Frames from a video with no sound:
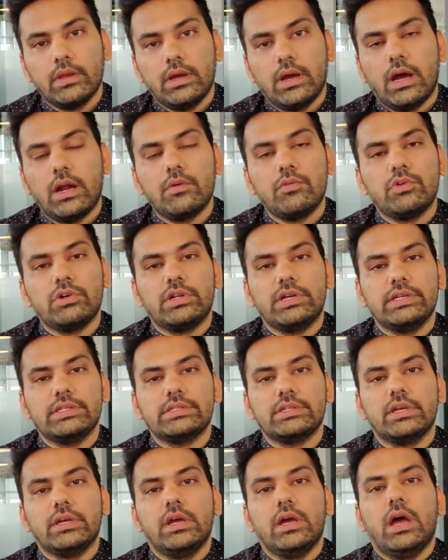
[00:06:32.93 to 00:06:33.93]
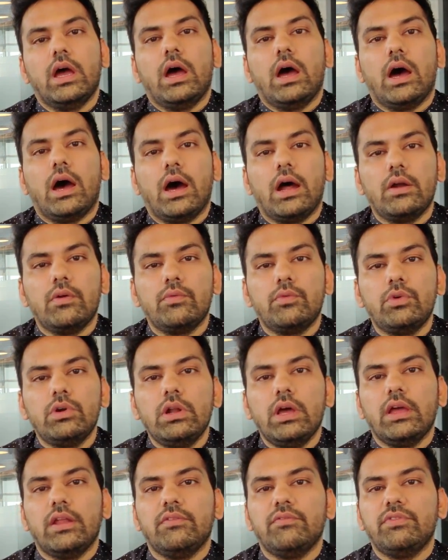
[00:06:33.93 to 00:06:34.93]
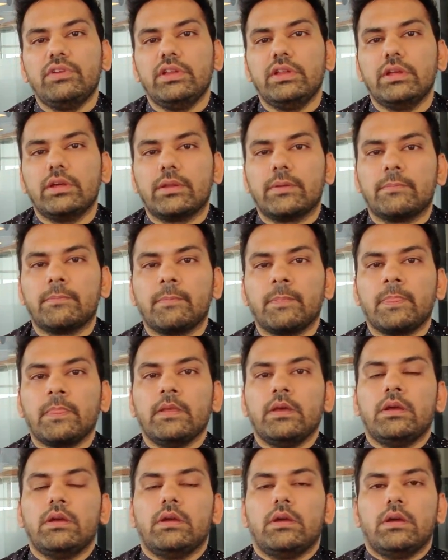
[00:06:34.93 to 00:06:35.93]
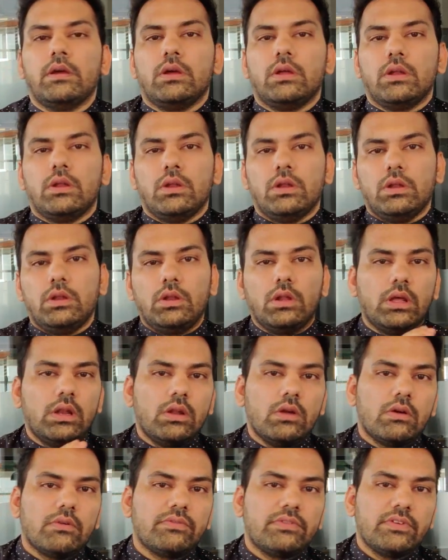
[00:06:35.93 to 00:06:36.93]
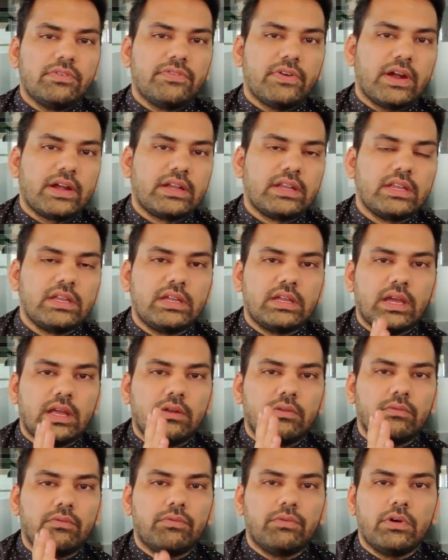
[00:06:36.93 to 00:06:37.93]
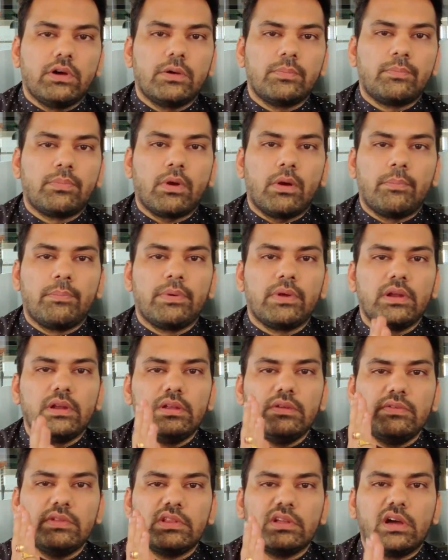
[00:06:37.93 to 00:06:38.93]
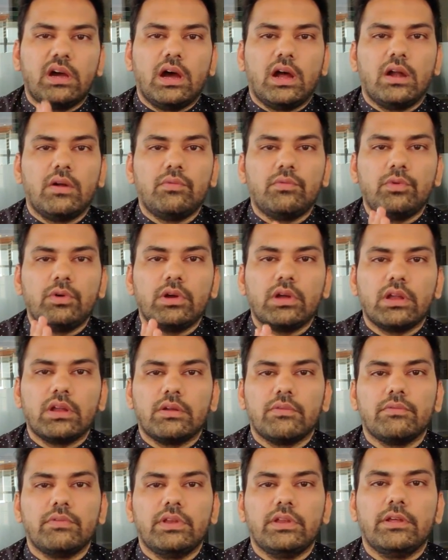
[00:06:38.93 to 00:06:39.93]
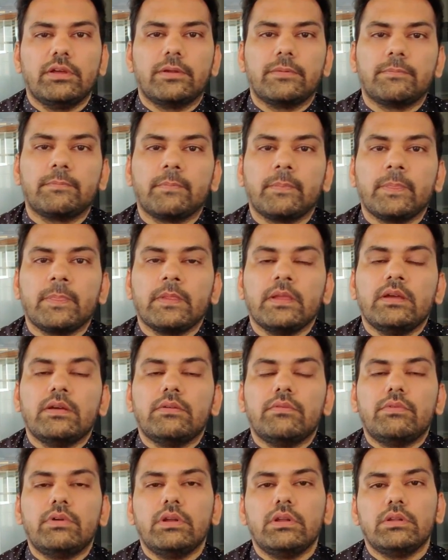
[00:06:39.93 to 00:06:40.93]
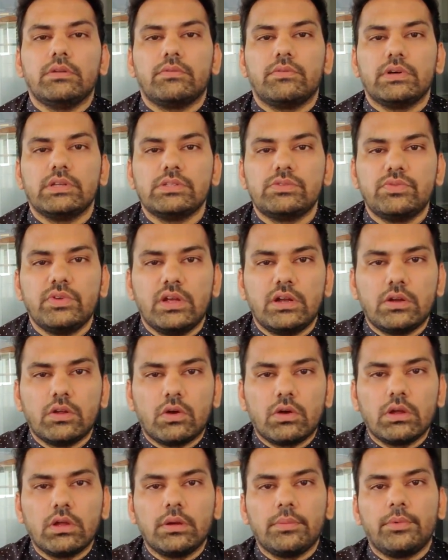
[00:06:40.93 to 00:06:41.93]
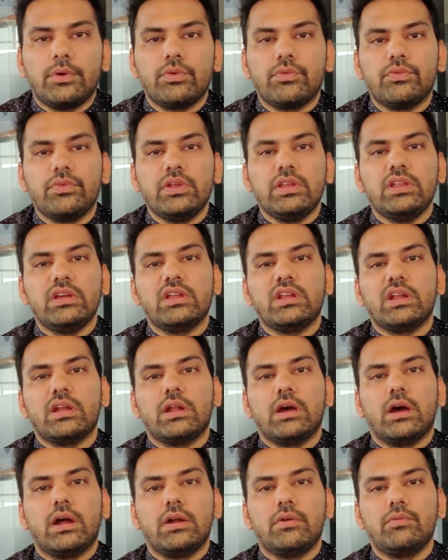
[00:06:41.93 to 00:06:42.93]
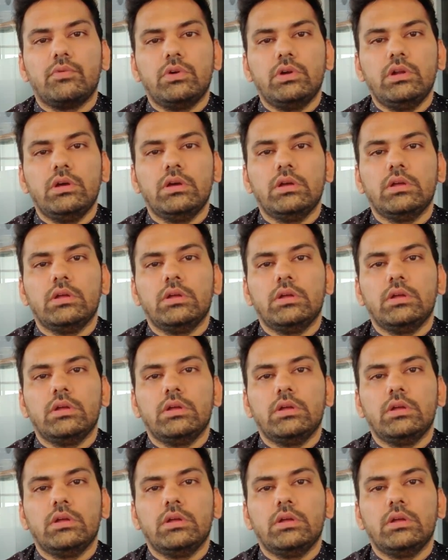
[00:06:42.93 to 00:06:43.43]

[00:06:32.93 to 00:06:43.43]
guys, hardwood and veneer. None of the factory can work properly with a hardwood and veneer. Once we are talking about veneer and hardwood,